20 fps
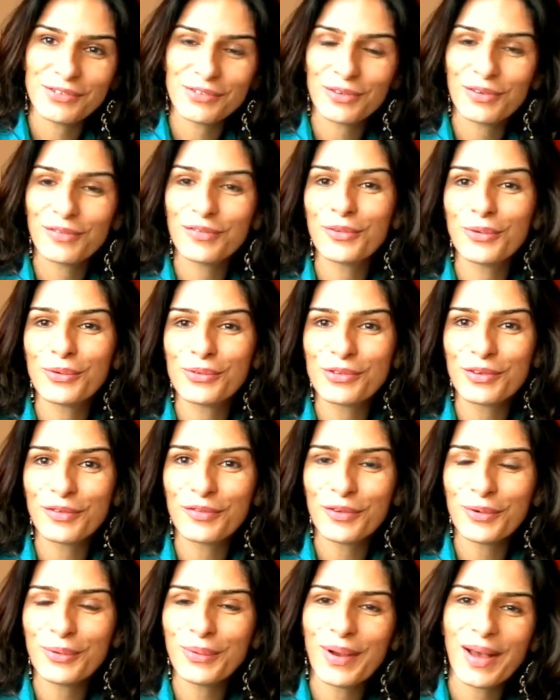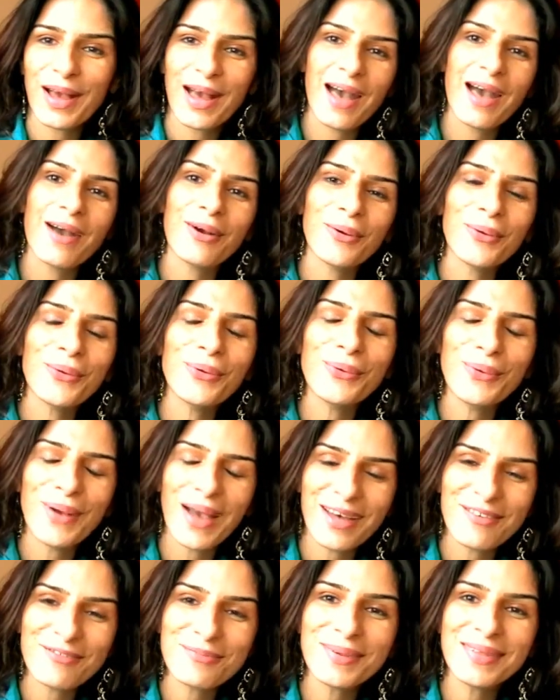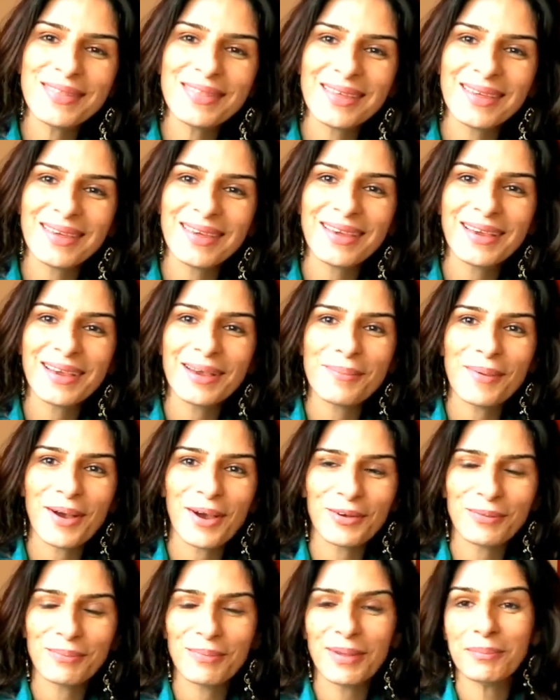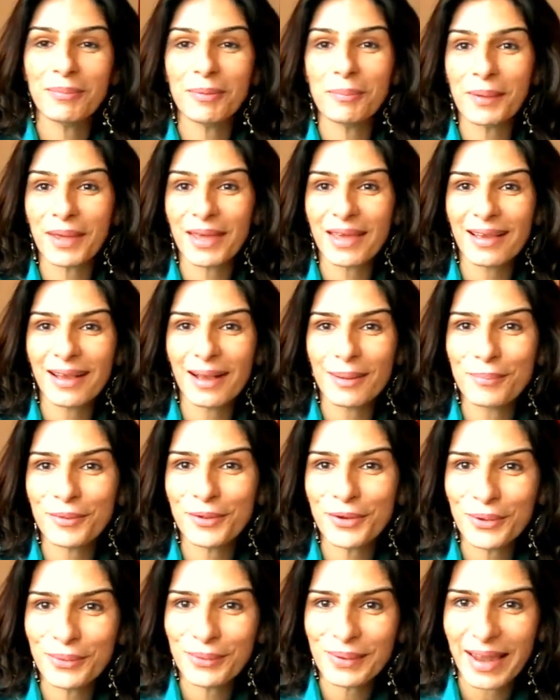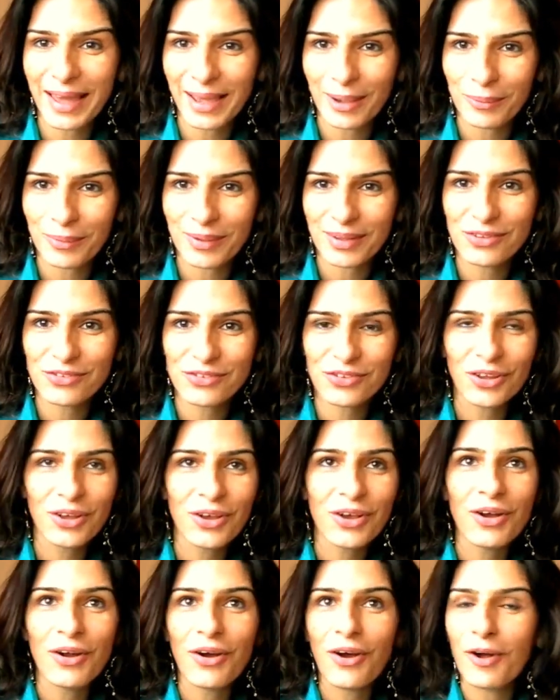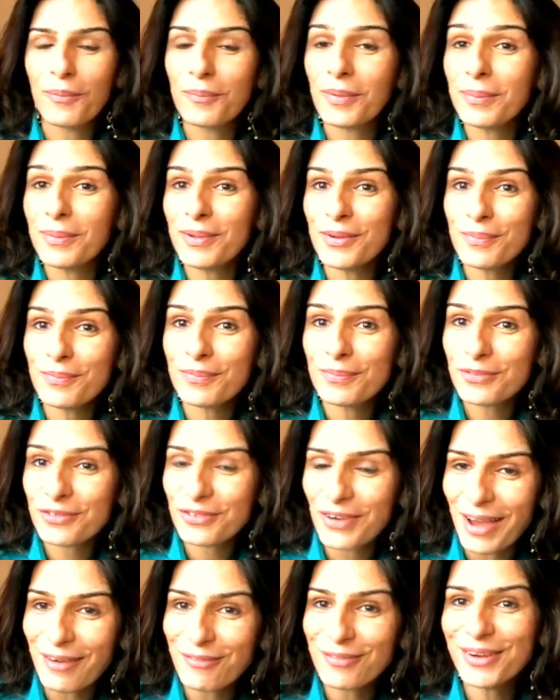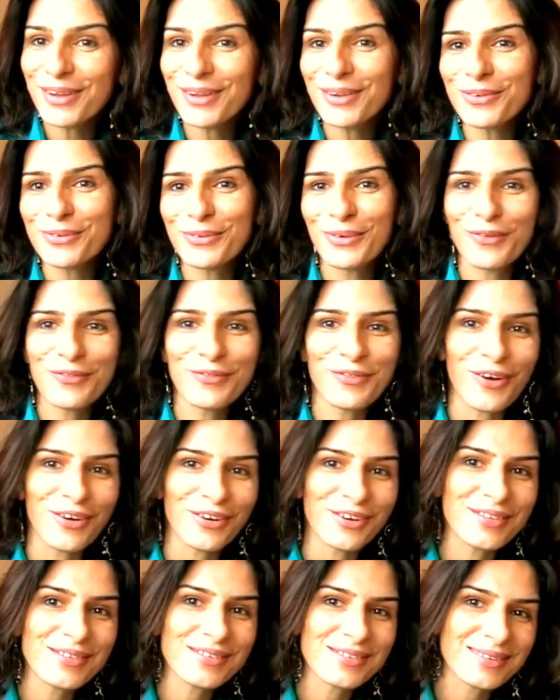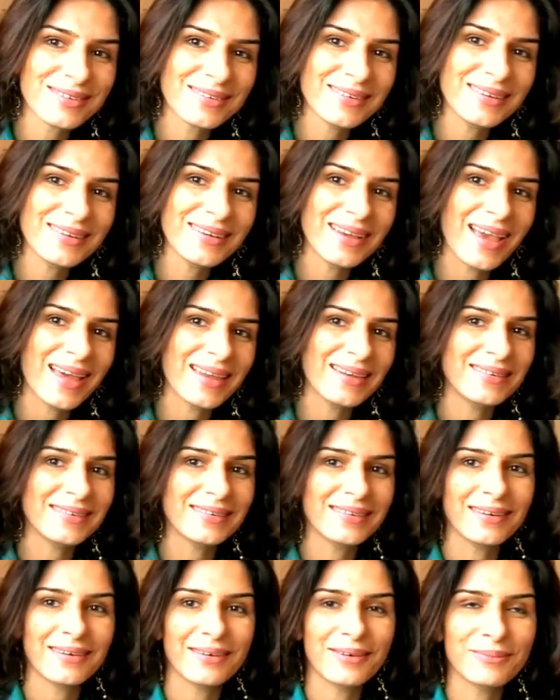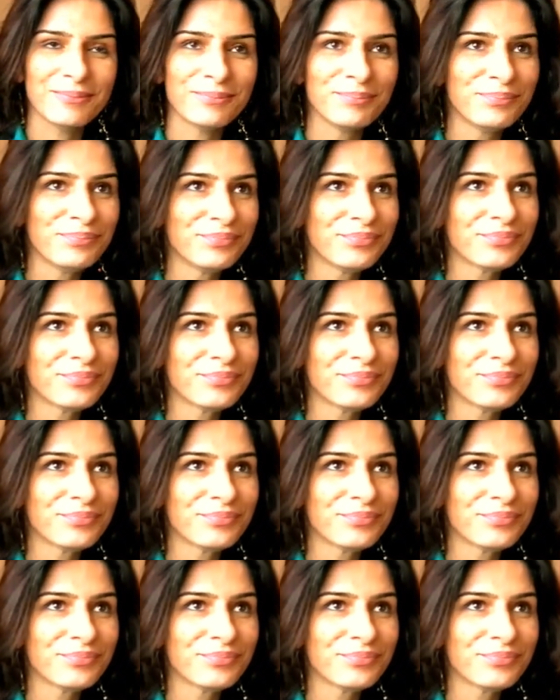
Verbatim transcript: So if those of you who have been thinking about maybe picking up a new language, or maybe traveling to a foreign city and um,